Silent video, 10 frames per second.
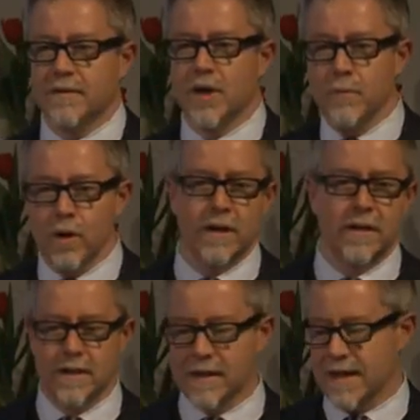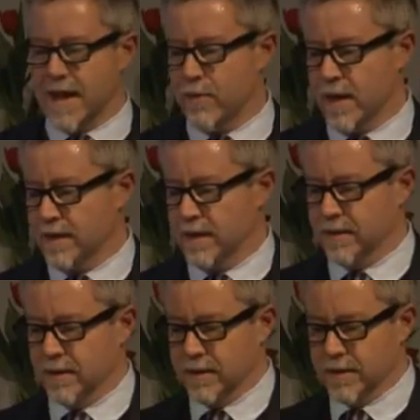communities collaborating
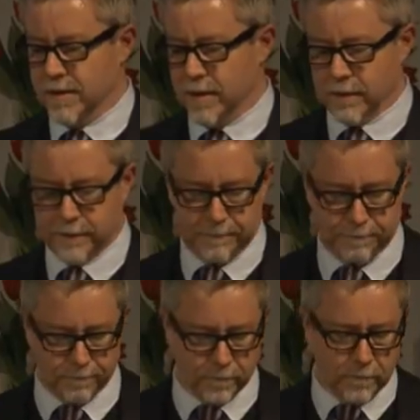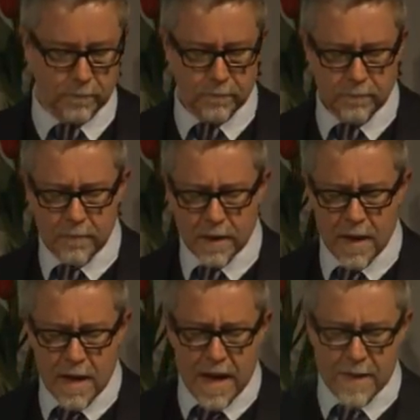to conserve.
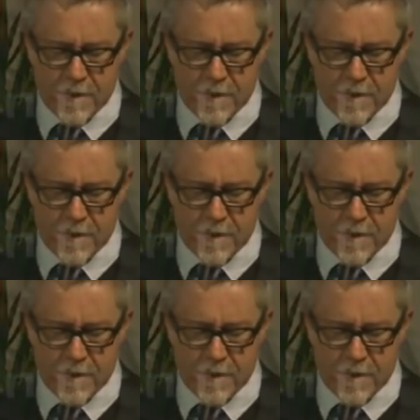And this